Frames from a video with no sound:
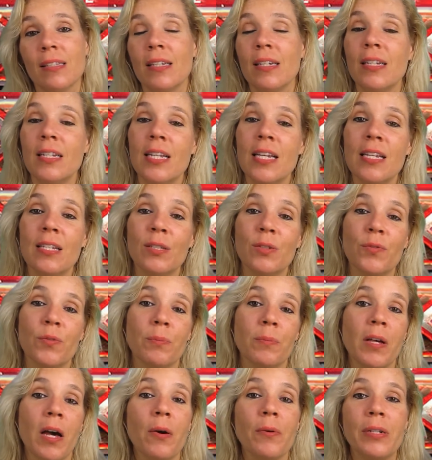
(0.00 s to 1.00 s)
teenies
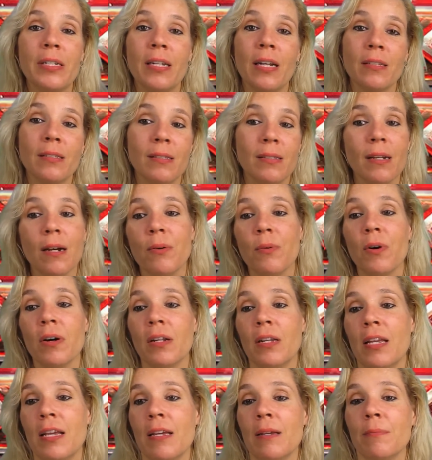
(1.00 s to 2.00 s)
from going nutso
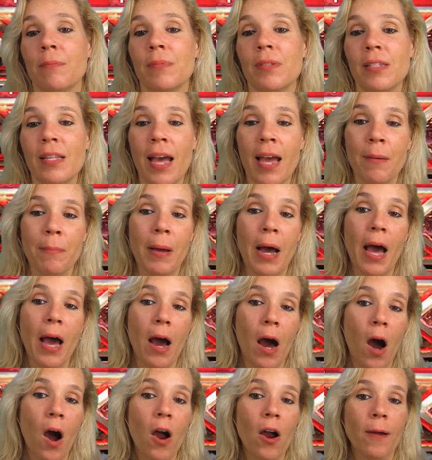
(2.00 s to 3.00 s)
on him. Sign
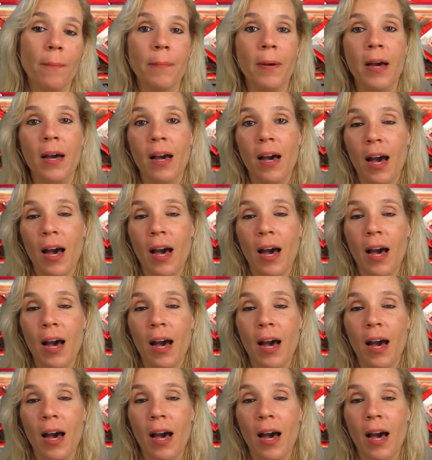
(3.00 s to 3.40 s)
my arm.